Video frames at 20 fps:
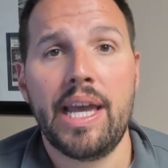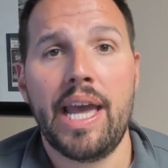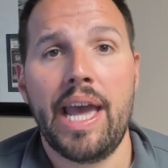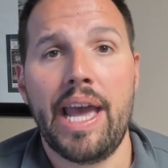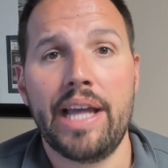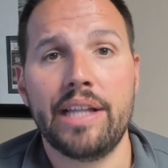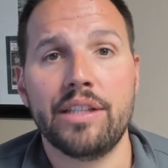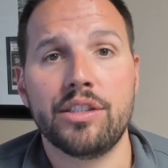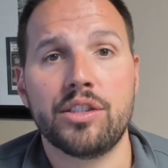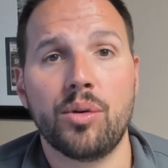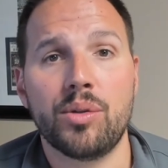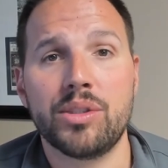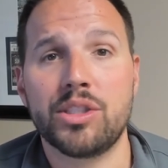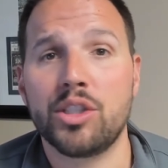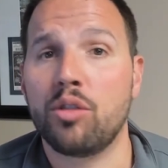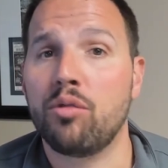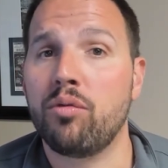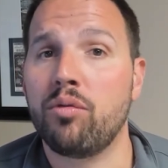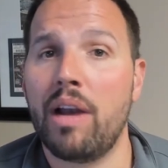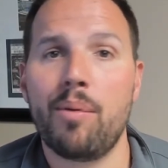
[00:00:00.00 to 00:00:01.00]
And so it's
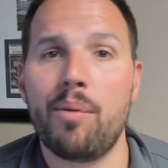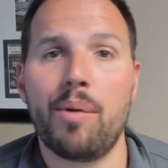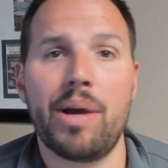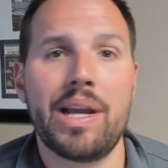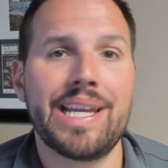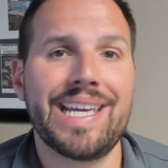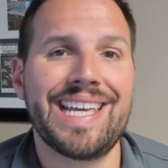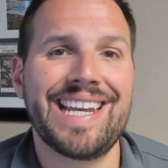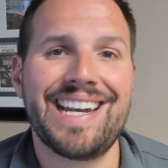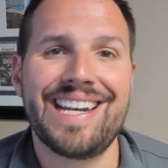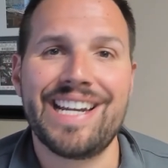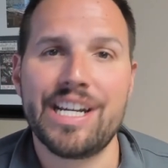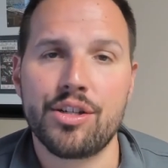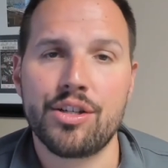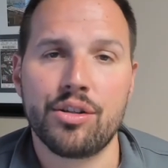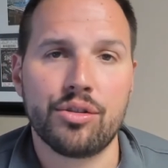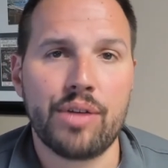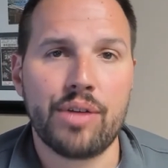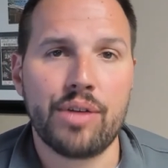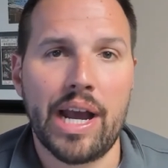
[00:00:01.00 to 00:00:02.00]
a great way to get
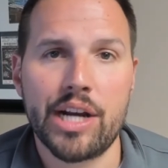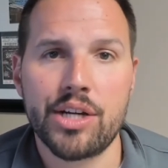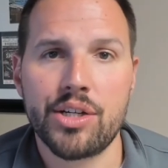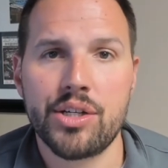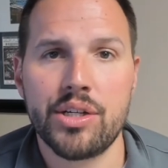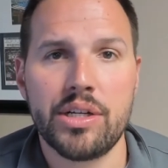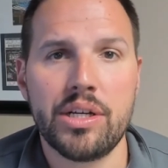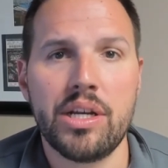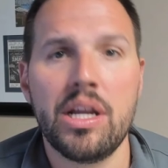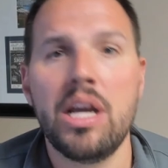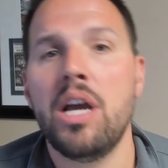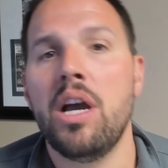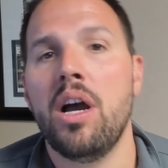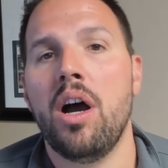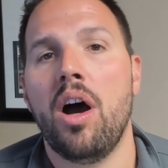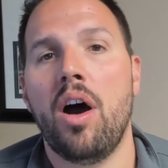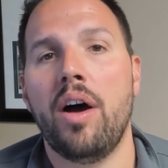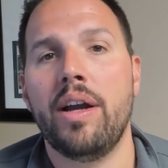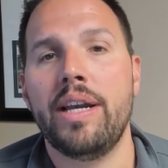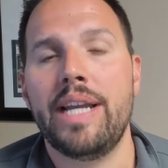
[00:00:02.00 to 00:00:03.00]
initial traction
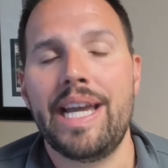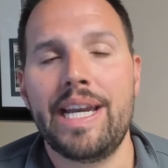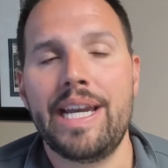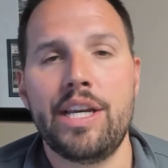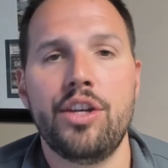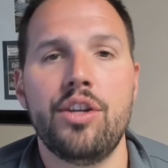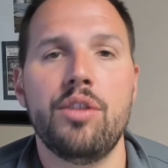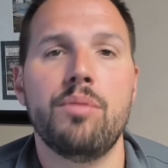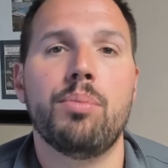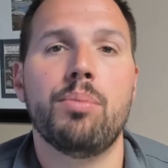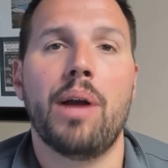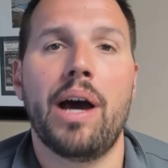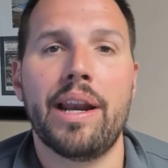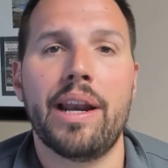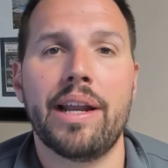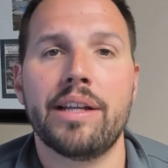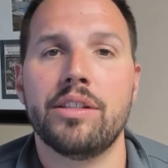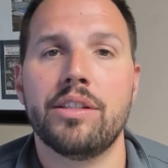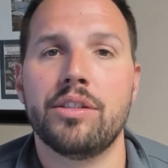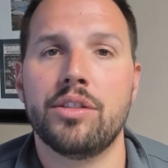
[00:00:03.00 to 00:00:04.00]
on any new
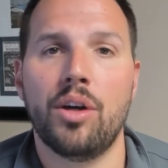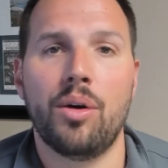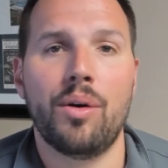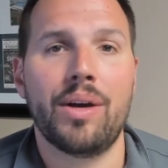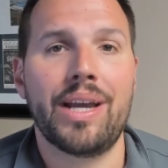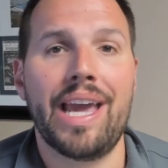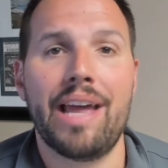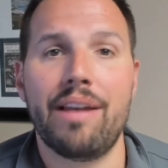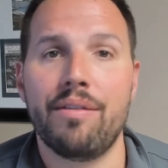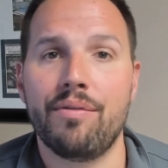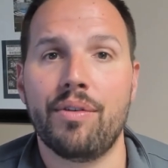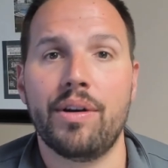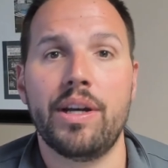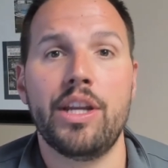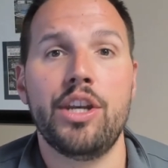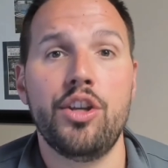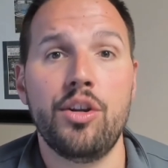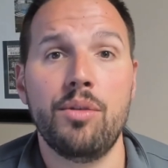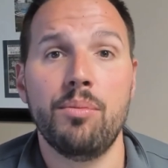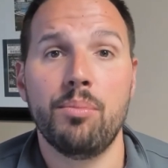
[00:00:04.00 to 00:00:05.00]
product. So again, for any
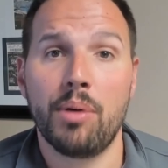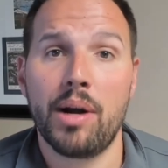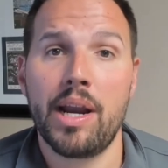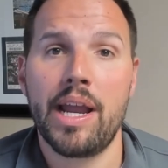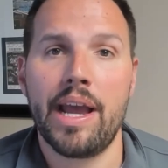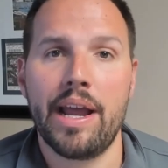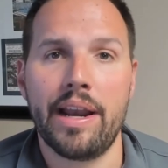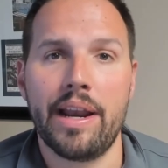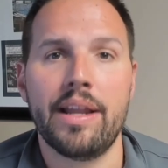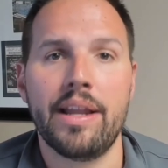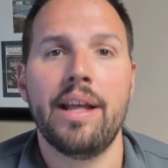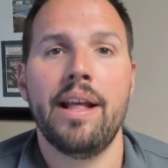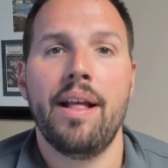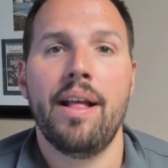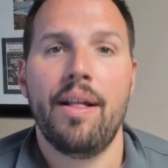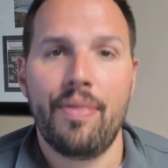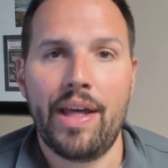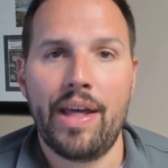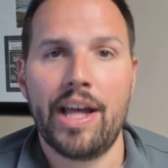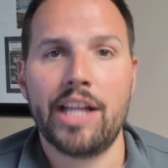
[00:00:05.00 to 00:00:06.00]
new brand,
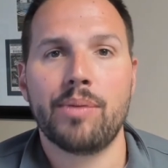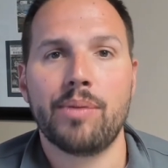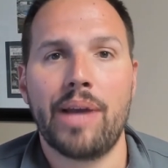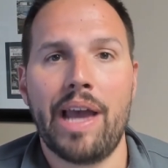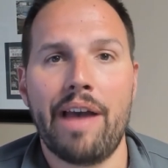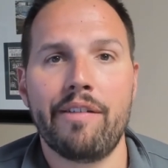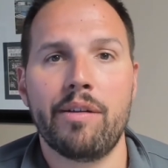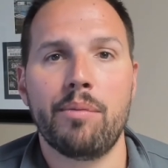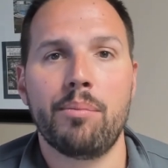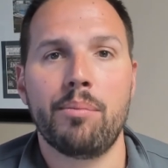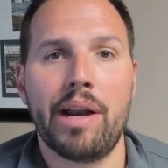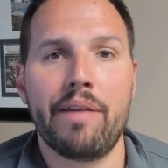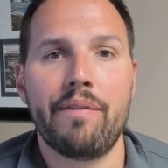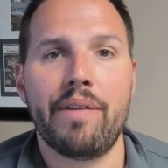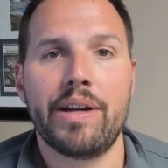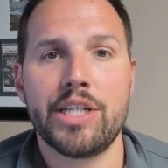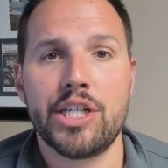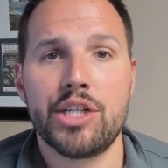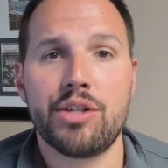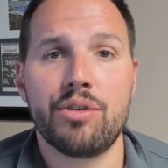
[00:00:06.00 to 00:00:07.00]
that's why having Brand
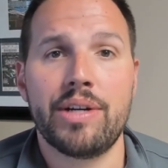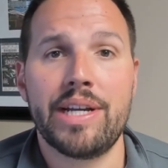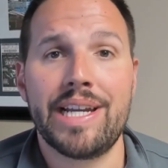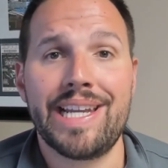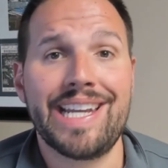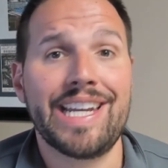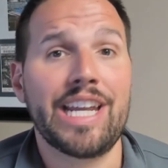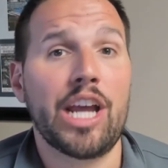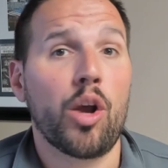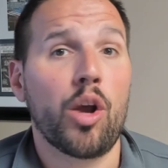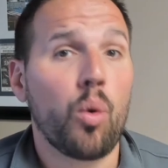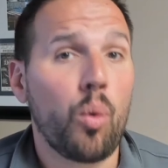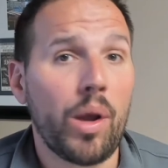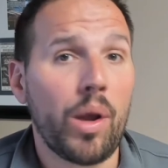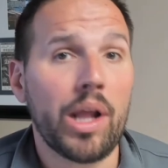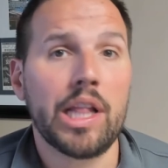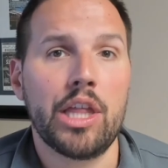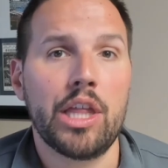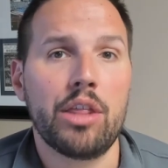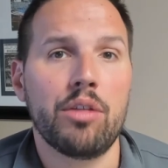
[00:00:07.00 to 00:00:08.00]
Registry and getting it
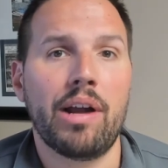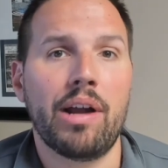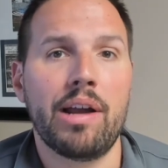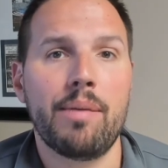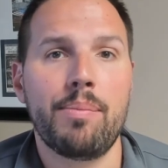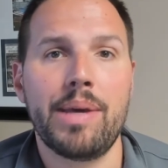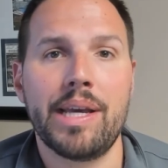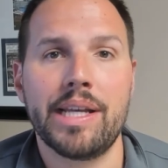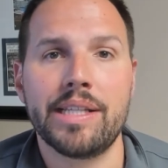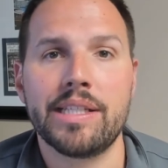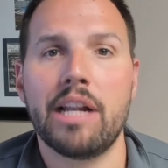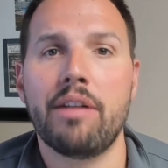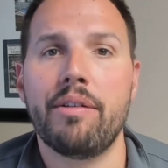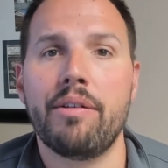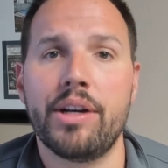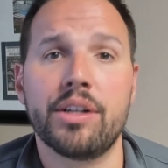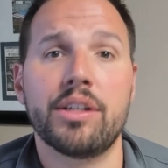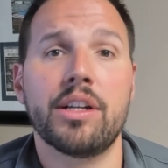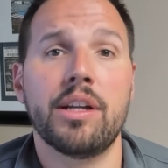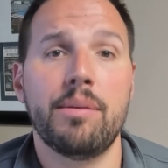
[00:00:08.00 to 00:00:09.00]
quickly through IP
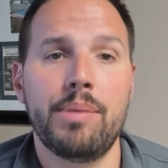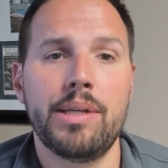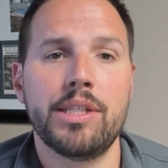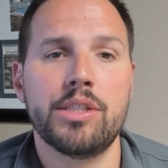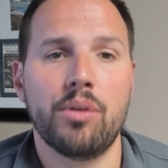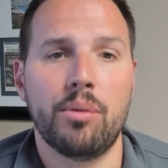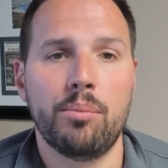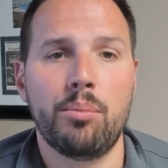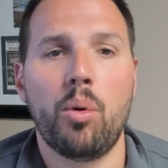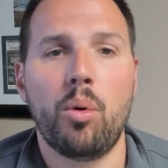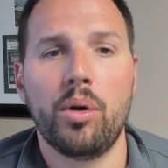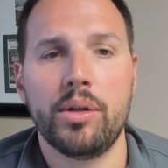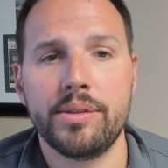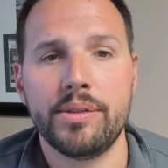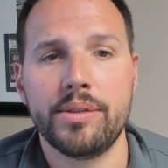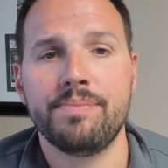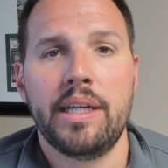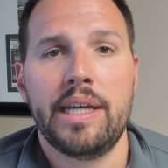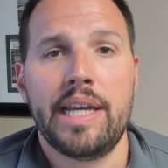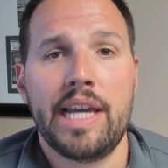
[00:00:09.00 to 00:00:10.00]
Accelerator can be so
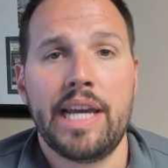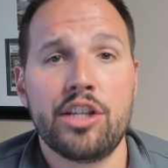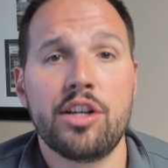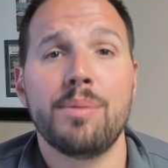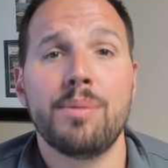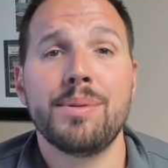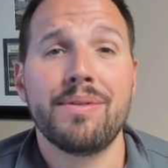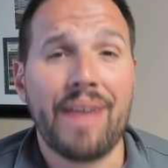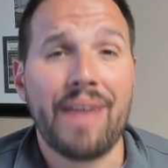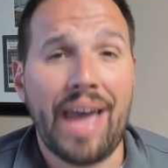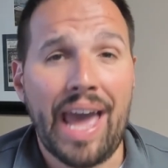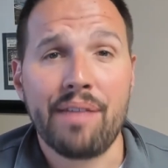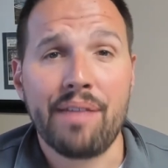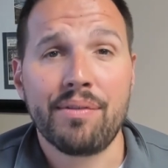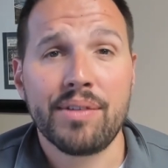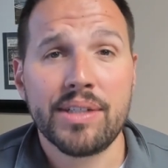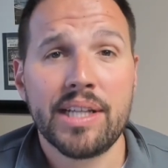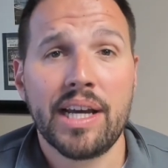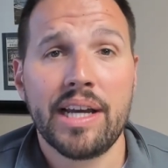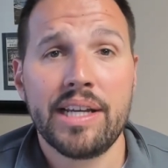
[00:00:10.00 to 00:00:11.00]
important. In terms of
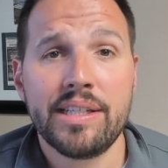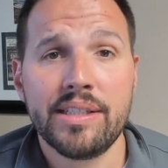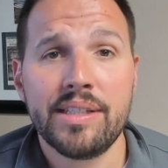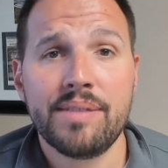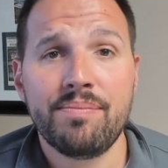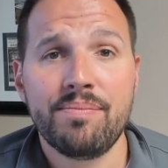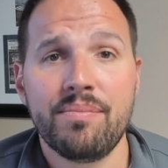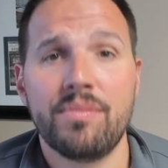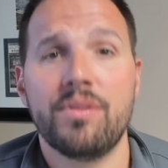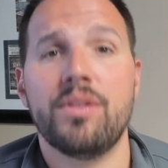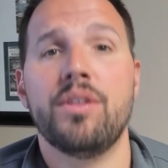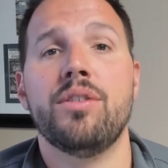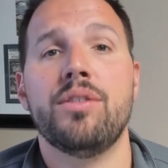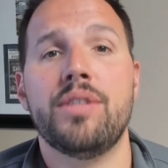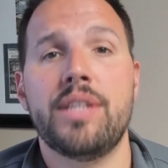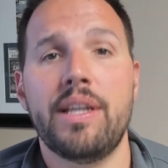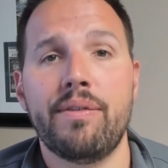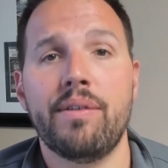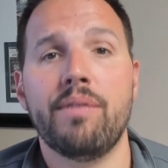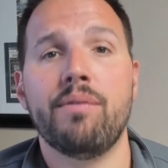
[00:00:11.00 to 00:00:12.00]
advertising, there's
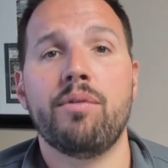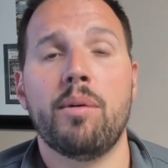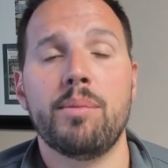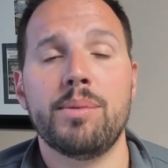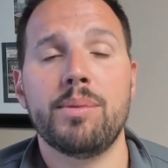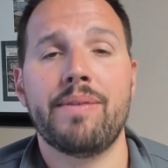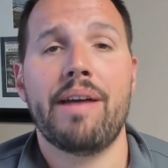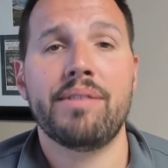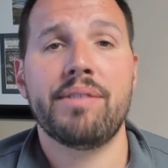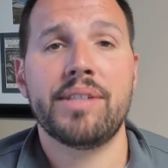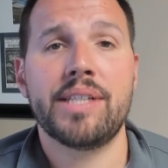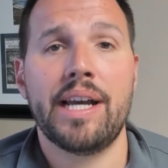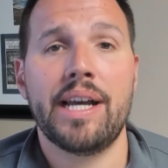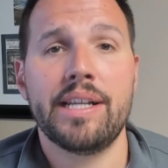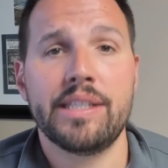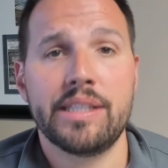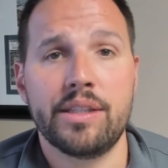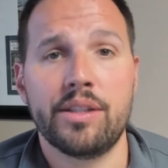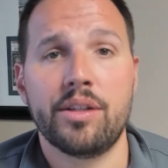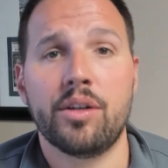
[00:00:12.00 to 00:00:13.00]
different forms of
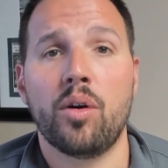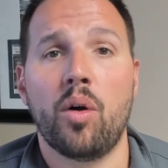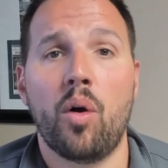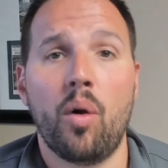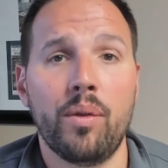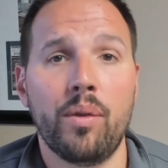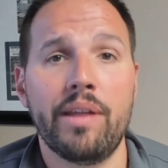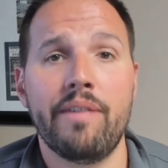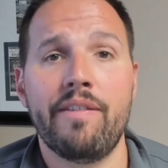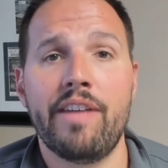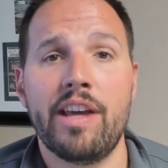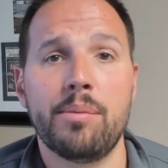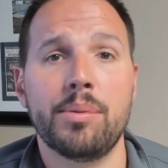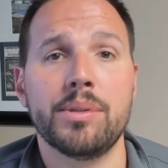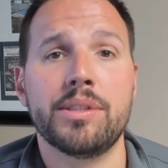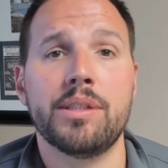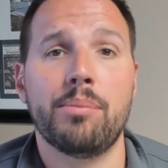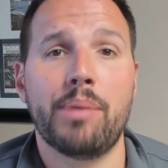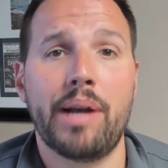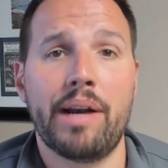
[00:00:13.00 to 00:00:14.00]
advertising that are only available
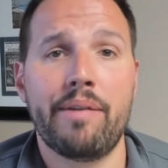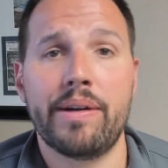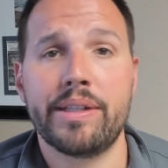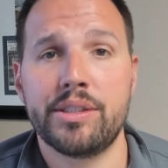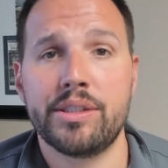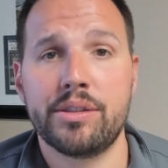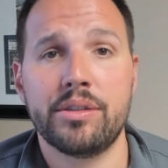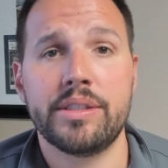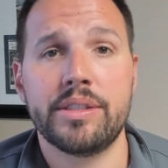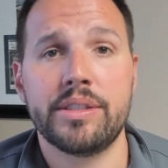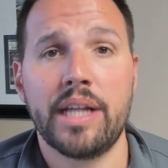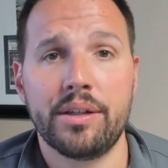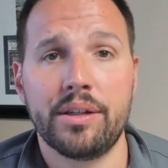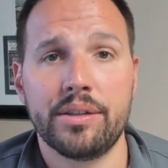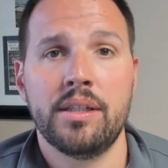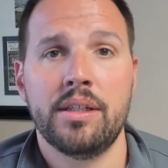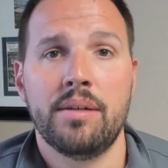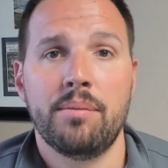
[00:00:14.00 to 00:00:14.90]
to brand registered sellers.